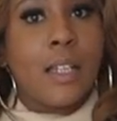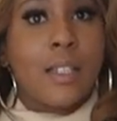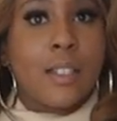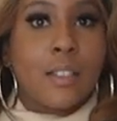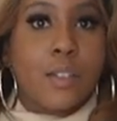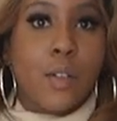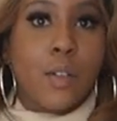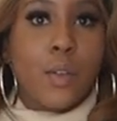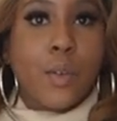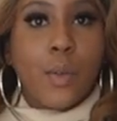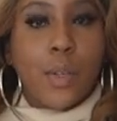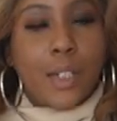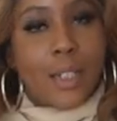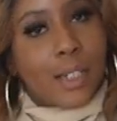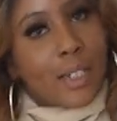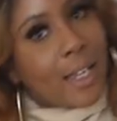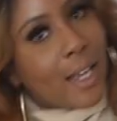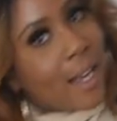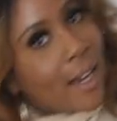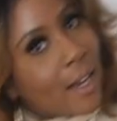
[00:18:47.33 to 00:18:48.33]
So
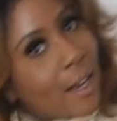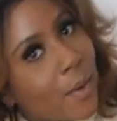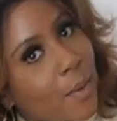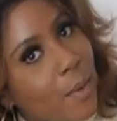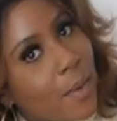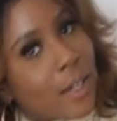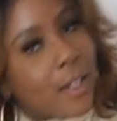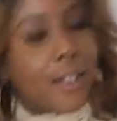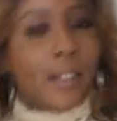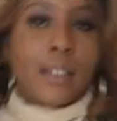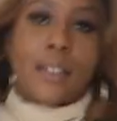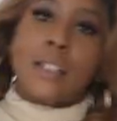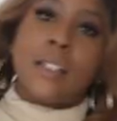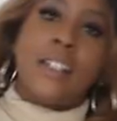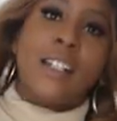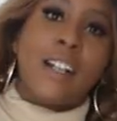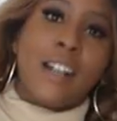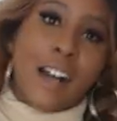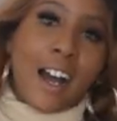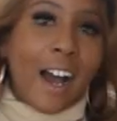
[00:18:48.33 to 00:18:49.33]
now
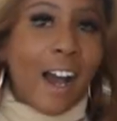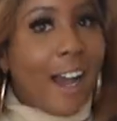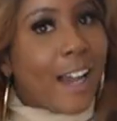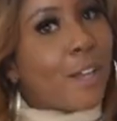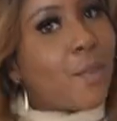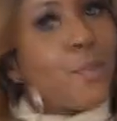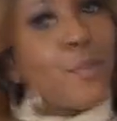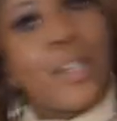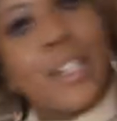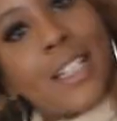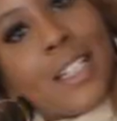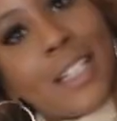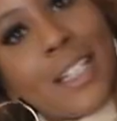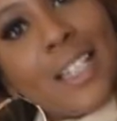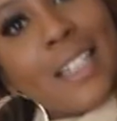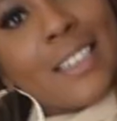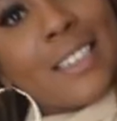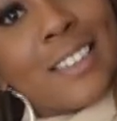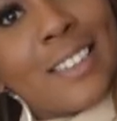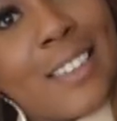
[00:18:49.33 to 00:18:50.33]
I'm
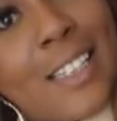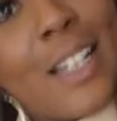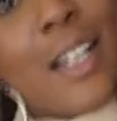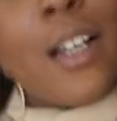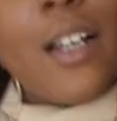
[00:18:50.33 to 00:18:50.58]
ready to